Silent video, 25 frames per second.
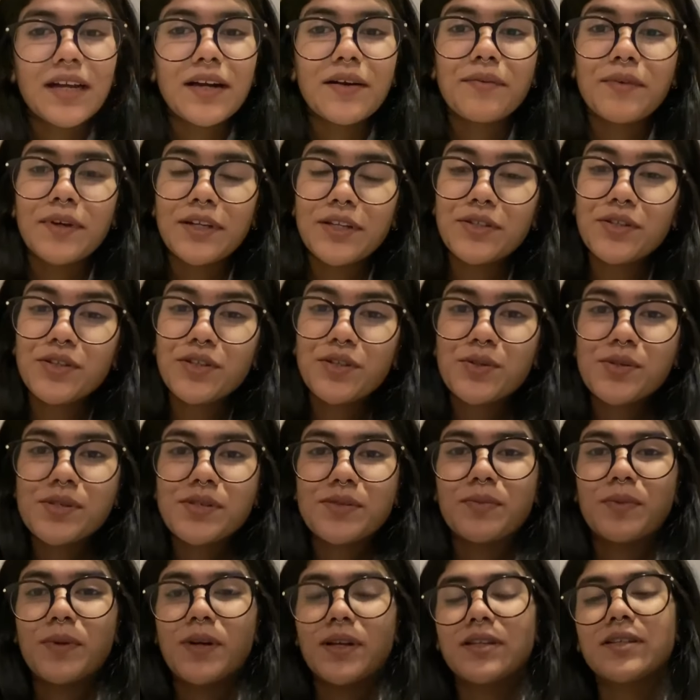when to
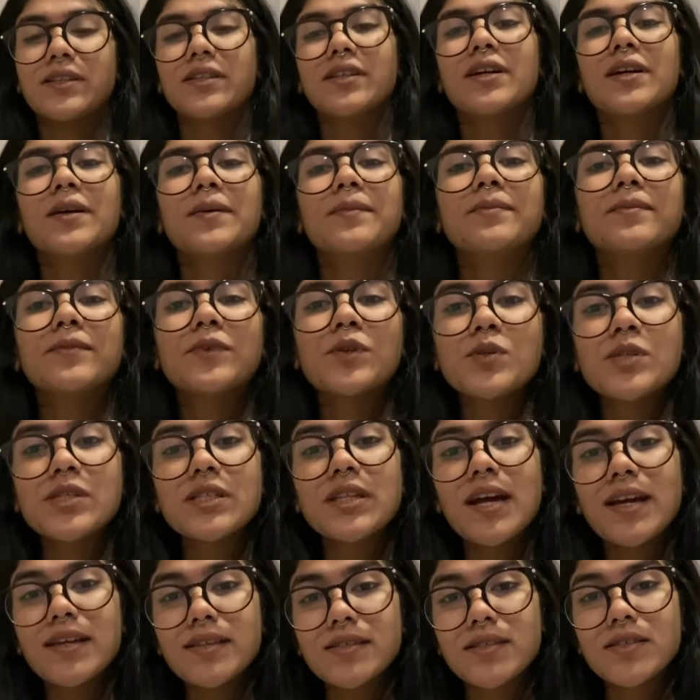use what um, using
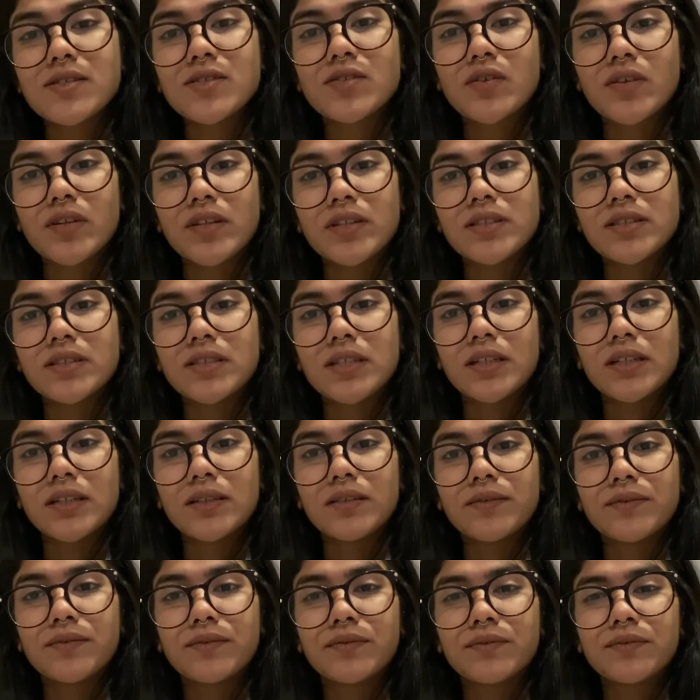ice is
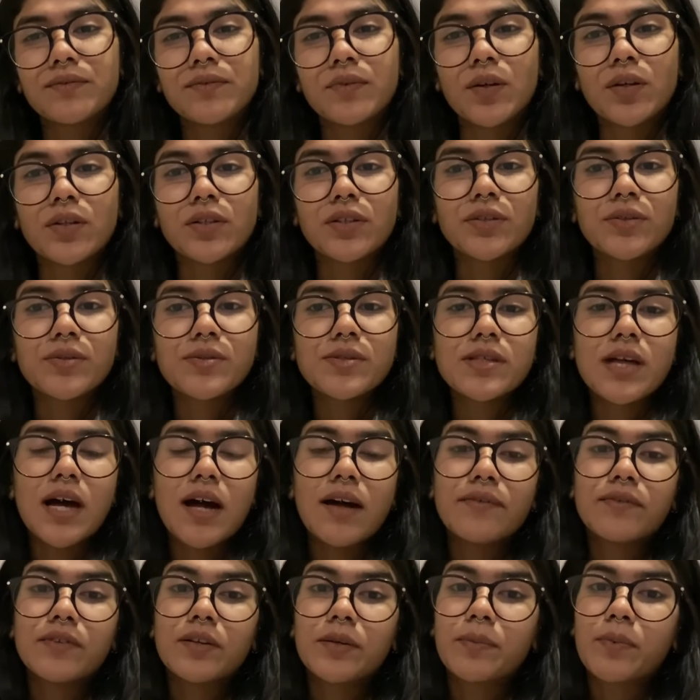critical for use
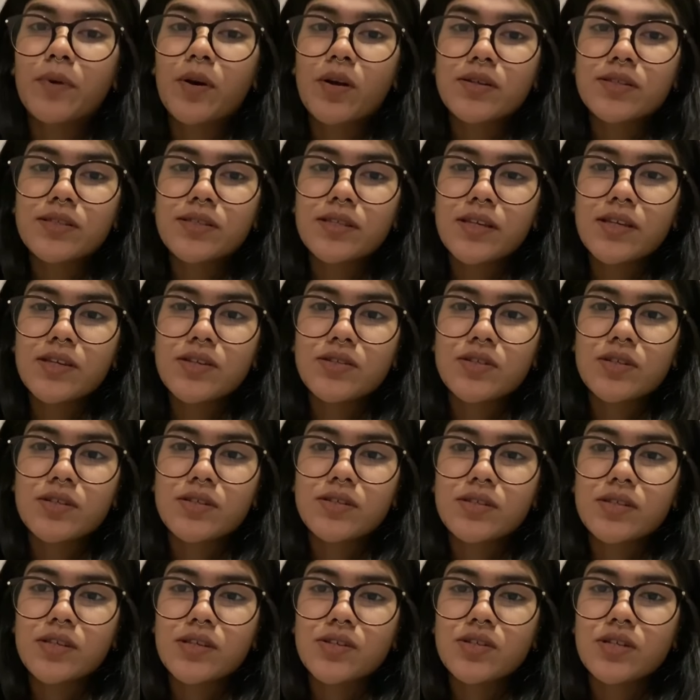after procedures
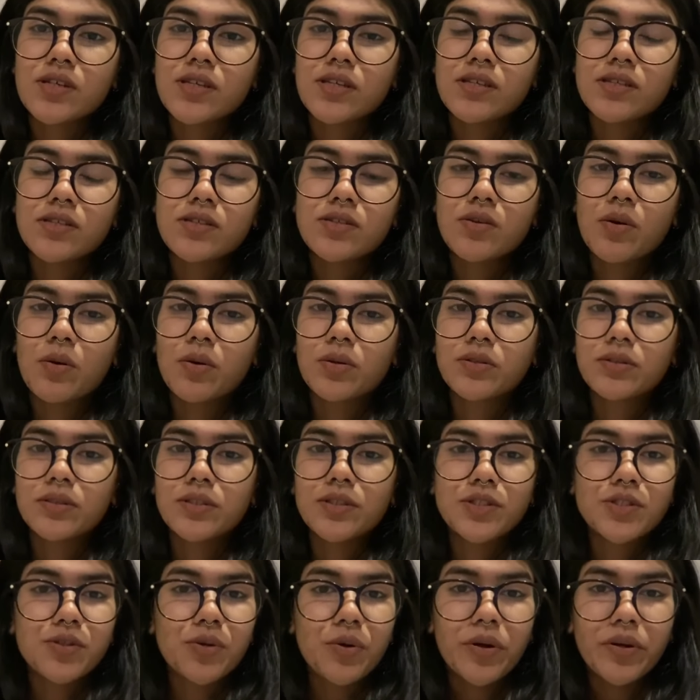such as
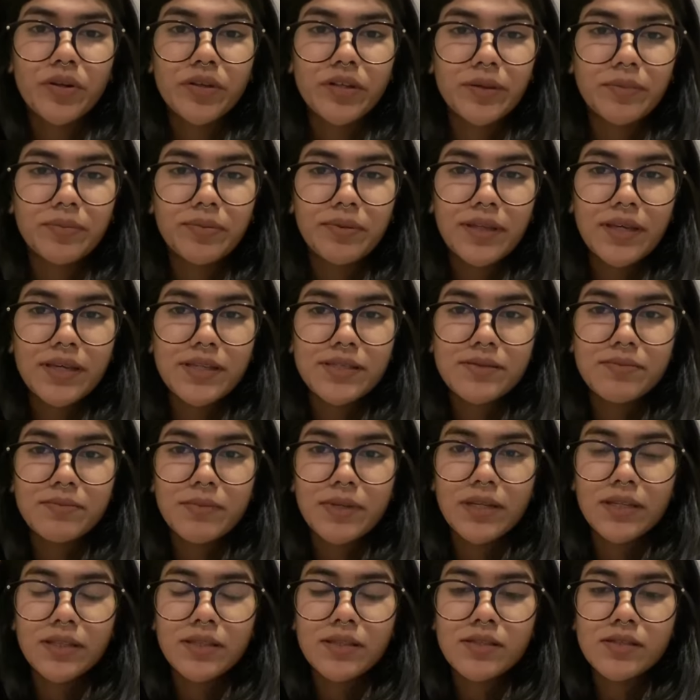total joint
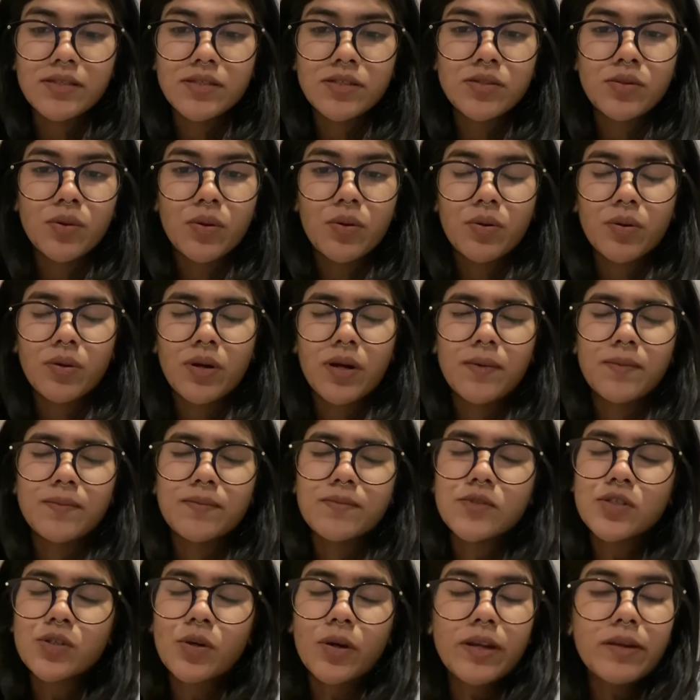replacements to,
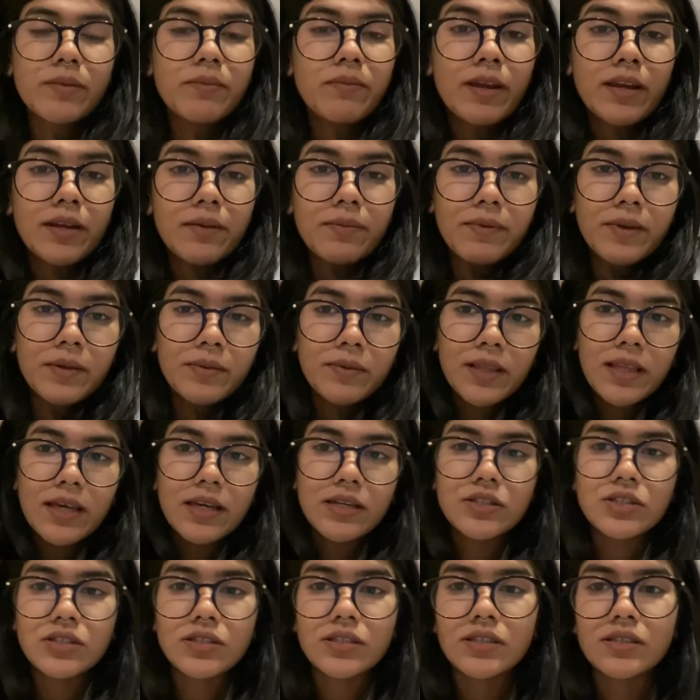um, joint
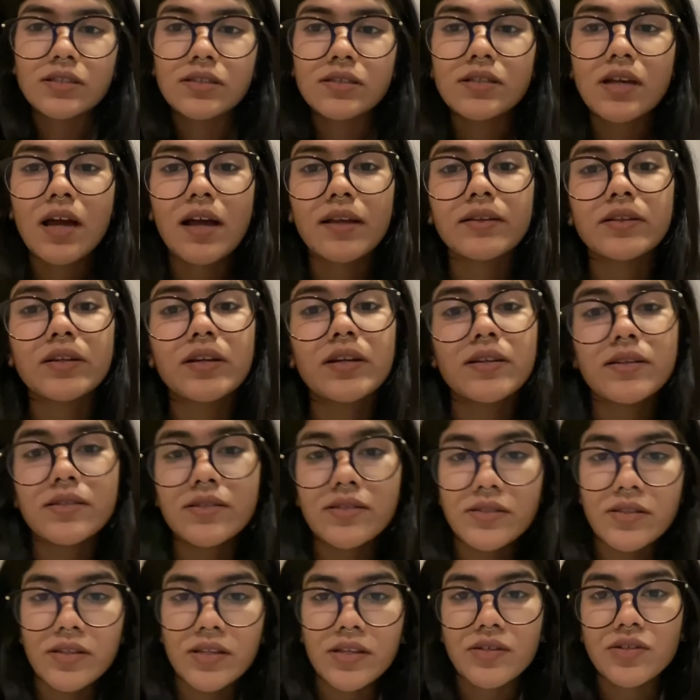manipulations under
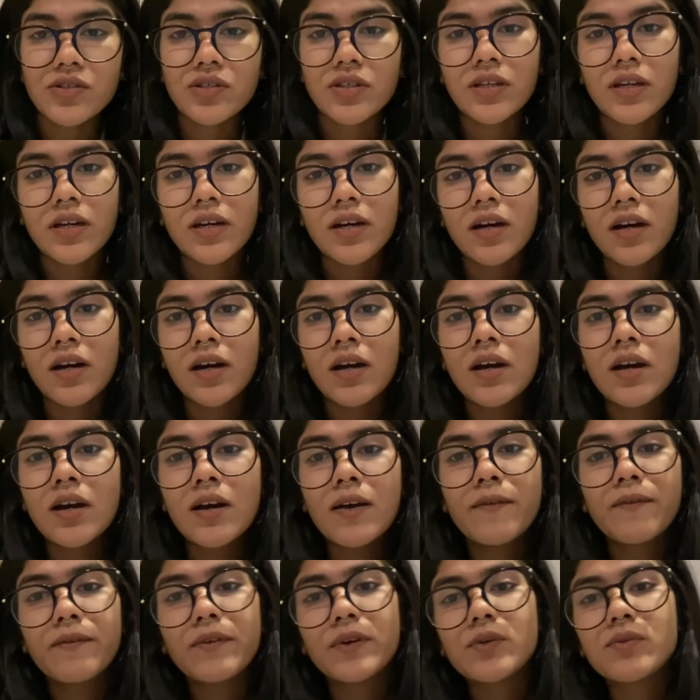anesthesia
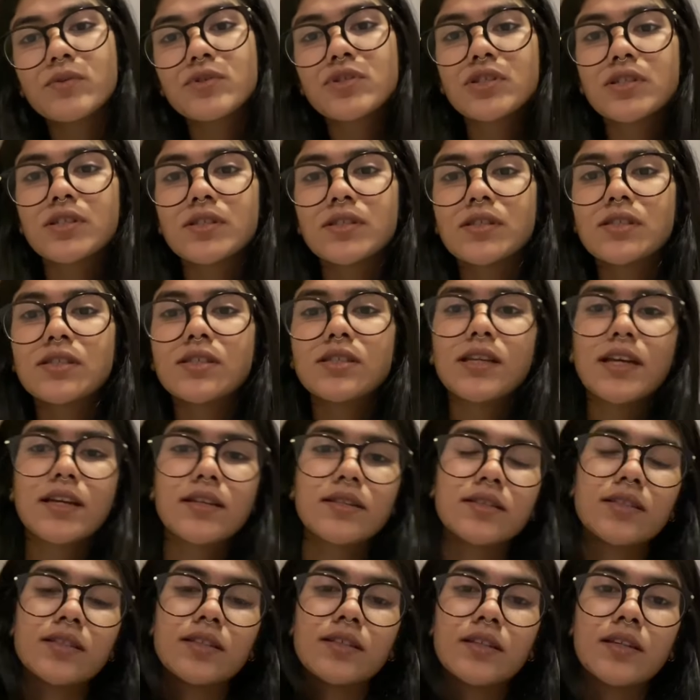fusion,
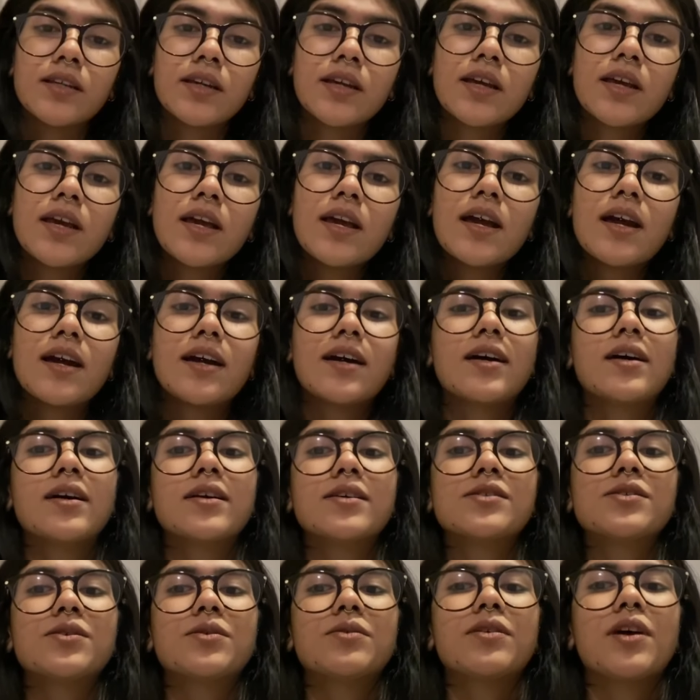tendon uh,
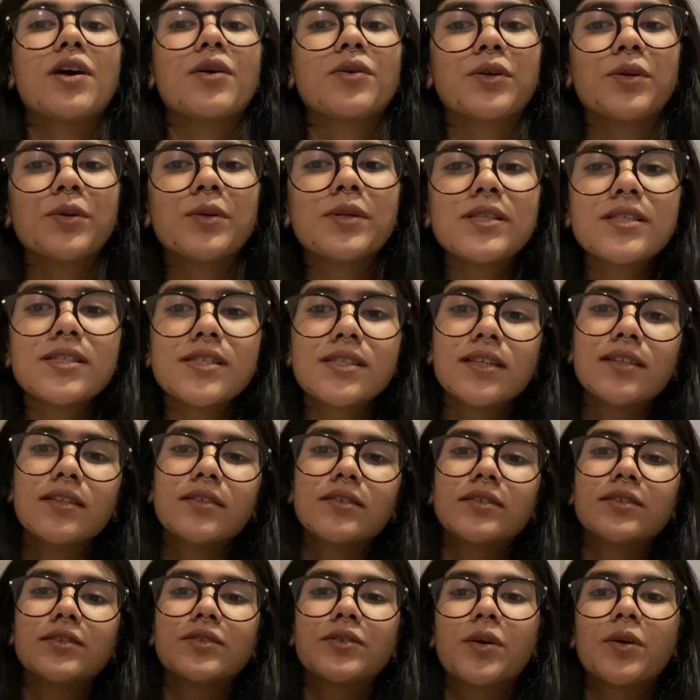so now you'll see a
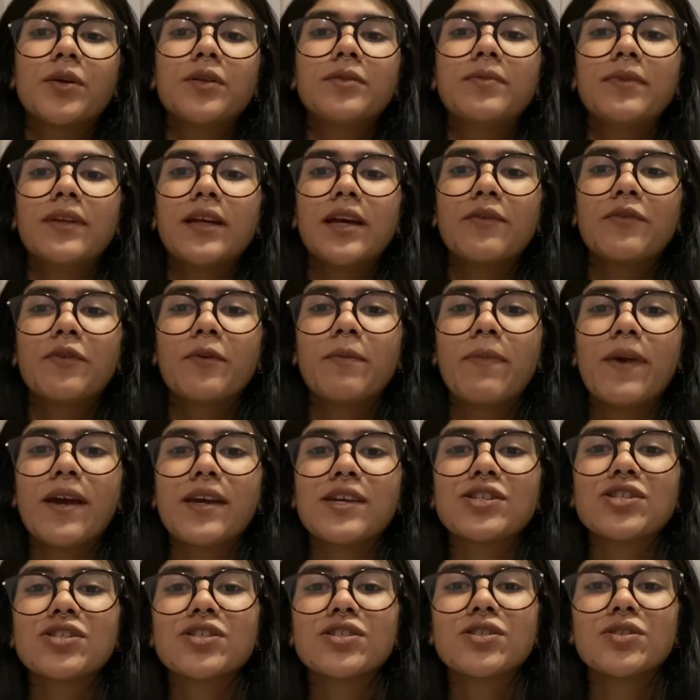little role play of a
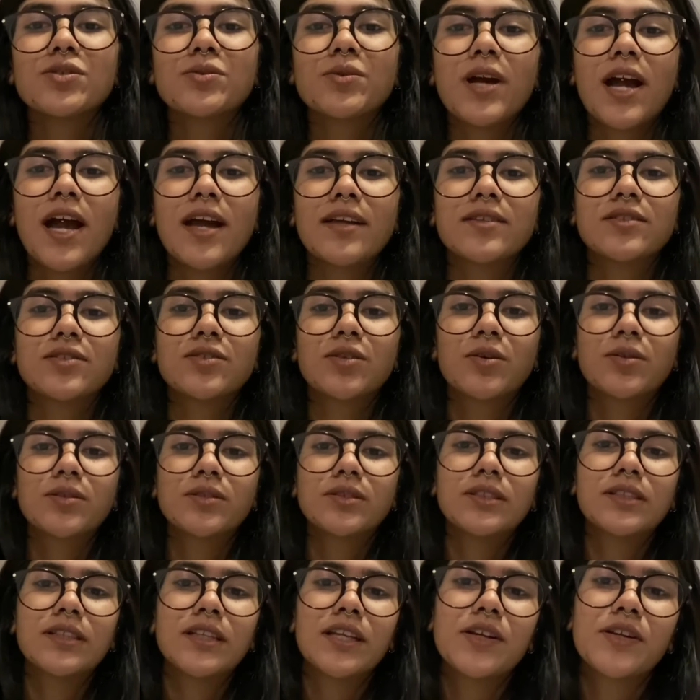patient who had a
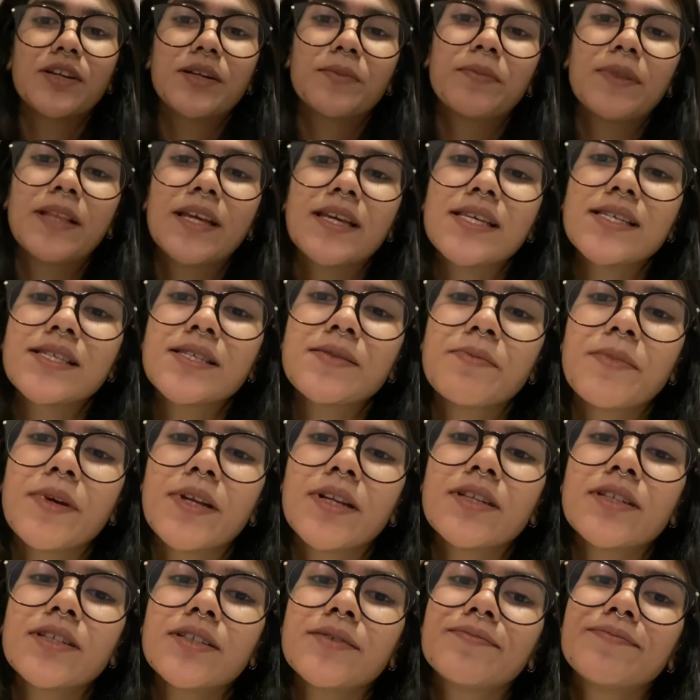total knee
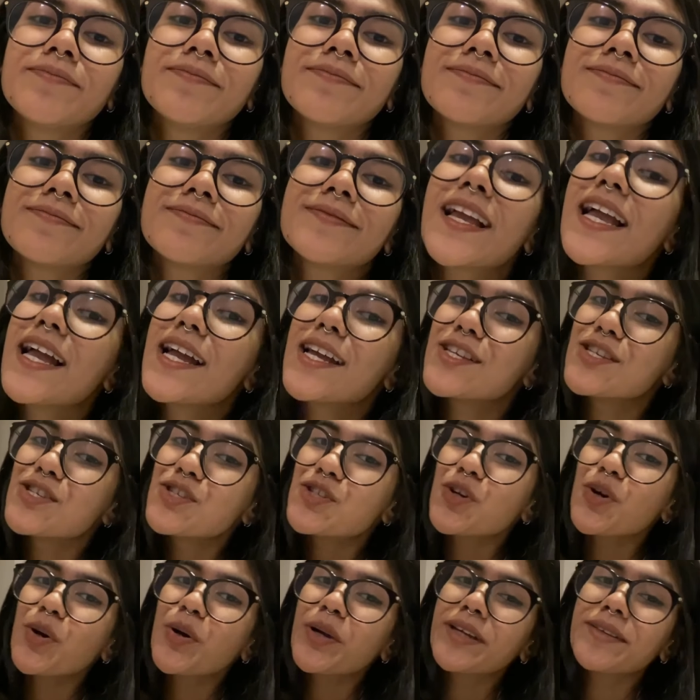replacement
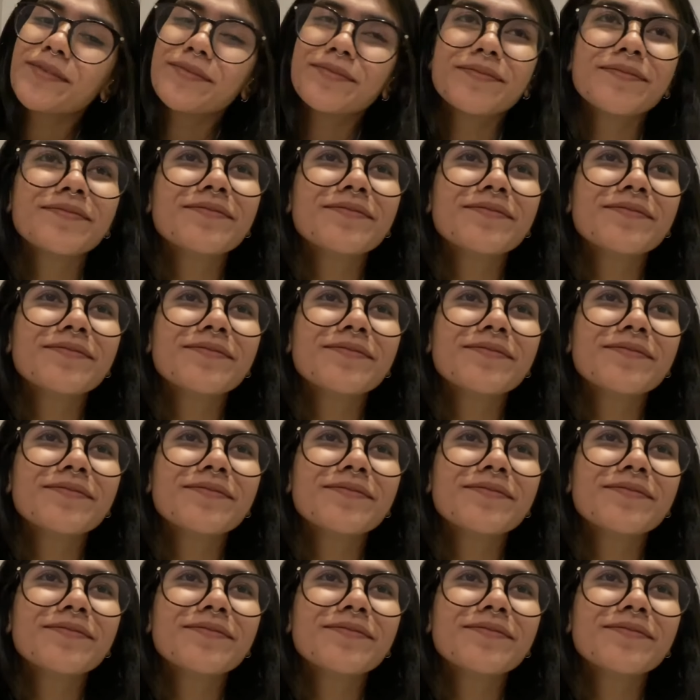enjoy